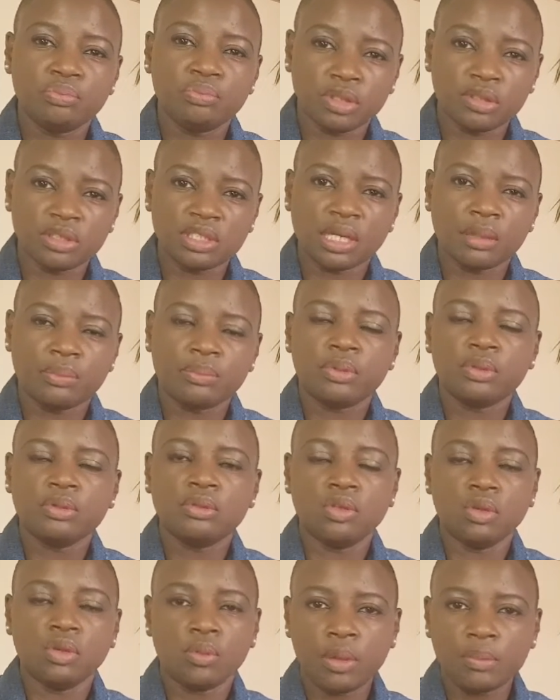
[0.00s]
build up
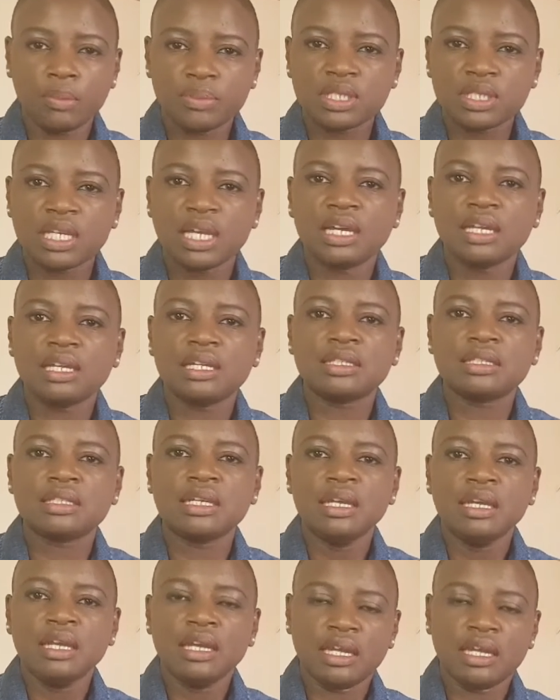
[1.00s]
your website
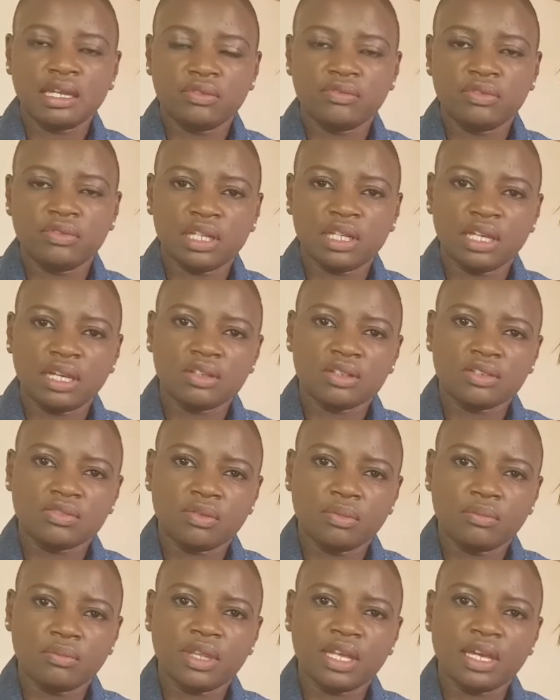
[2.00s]
and everything else
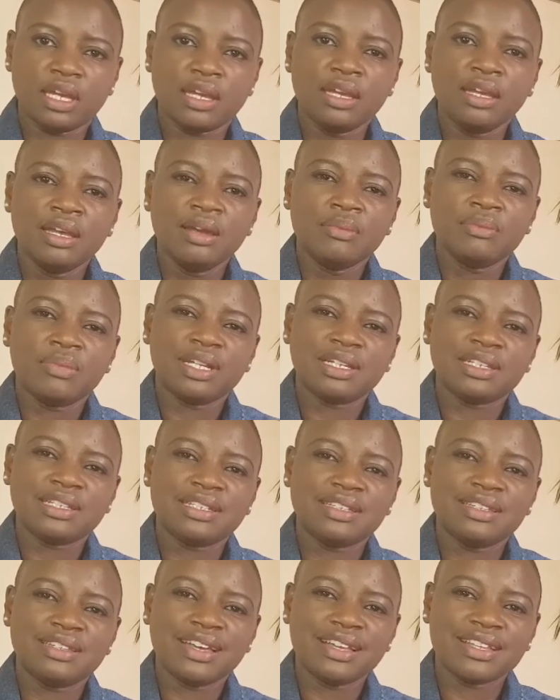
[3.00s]
from there.
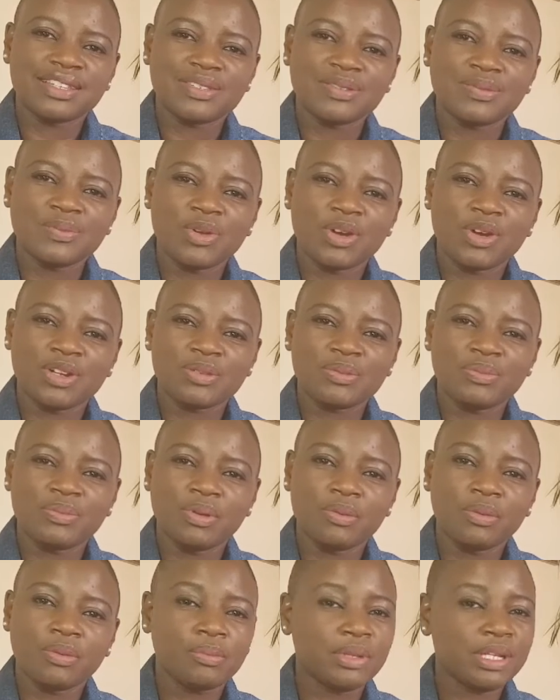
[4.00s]
But that's
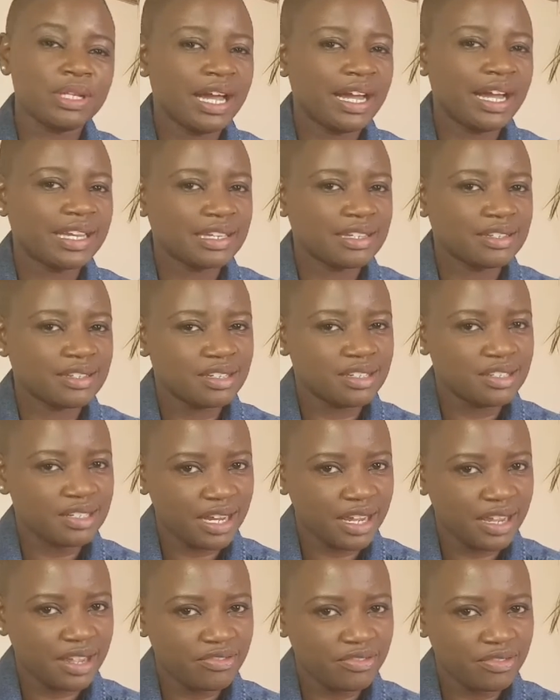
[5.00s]
what probably I can
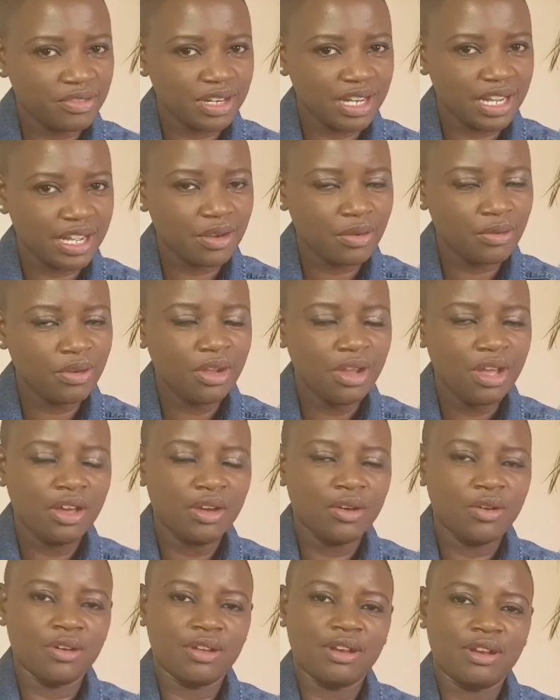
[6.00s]
share for now
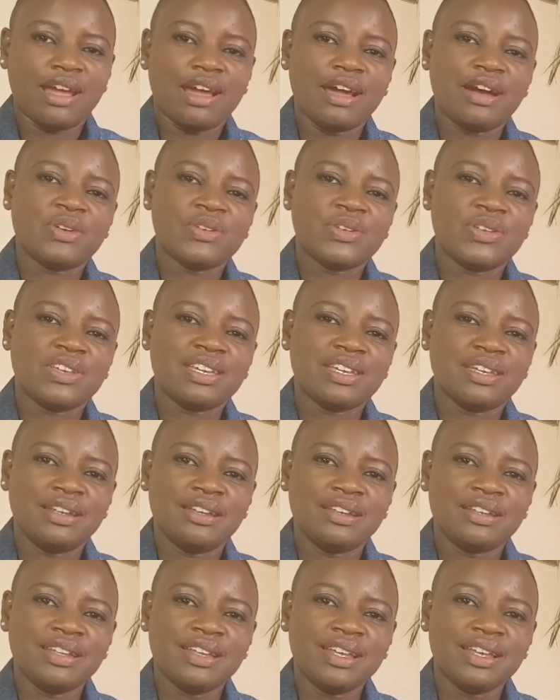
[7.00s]
on how you
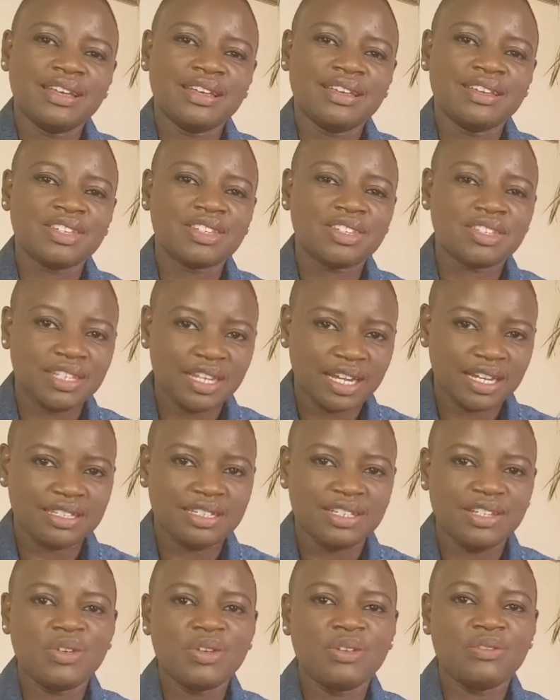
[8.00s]
can
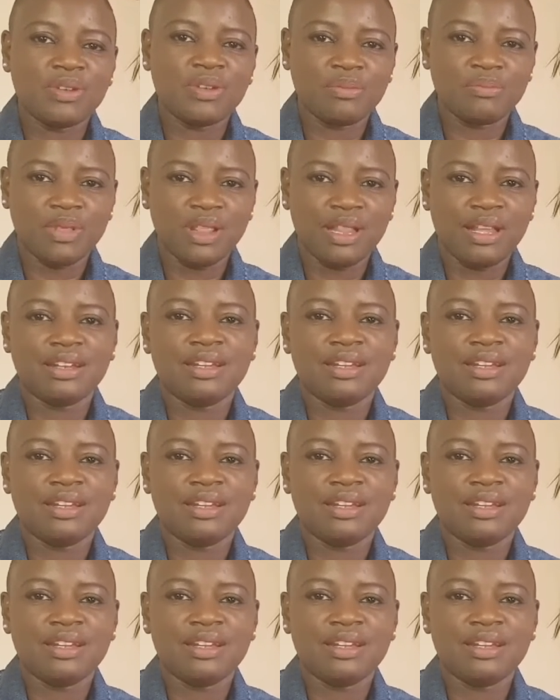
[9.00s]
start your event